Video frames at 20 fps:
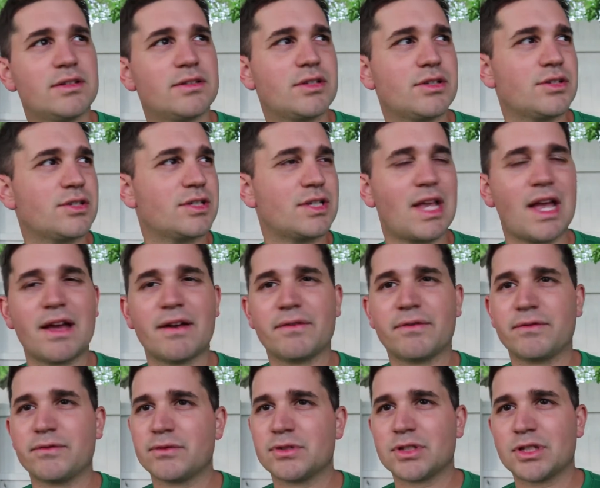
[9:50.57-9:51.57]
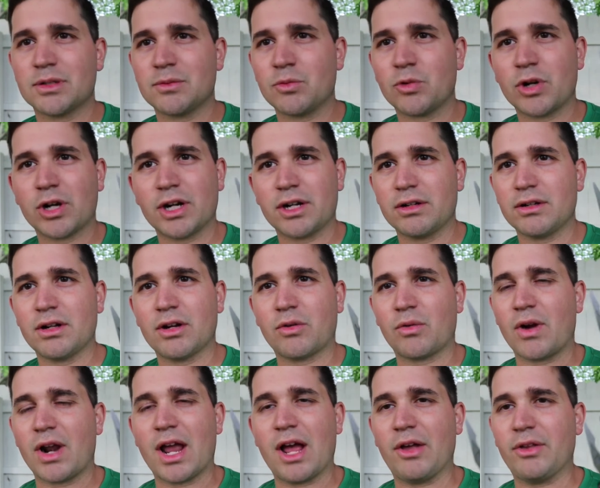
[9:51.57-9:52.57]
to just have somewhere
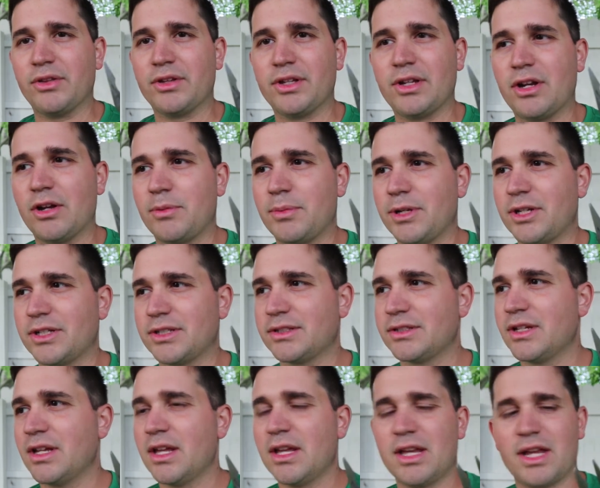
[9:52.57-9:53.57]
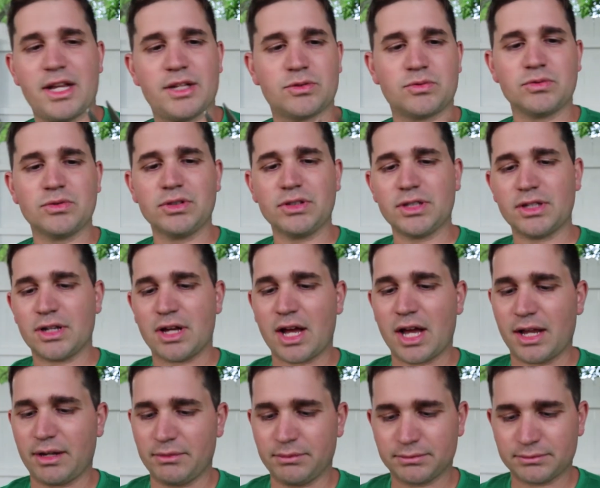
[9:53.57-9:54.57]
around, because it's really
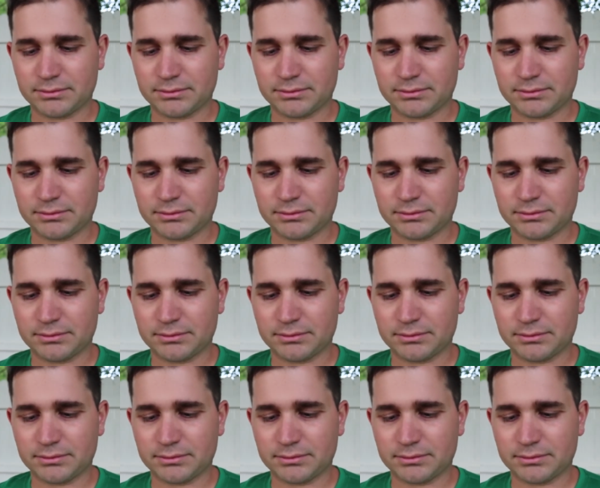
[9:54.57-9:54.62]
not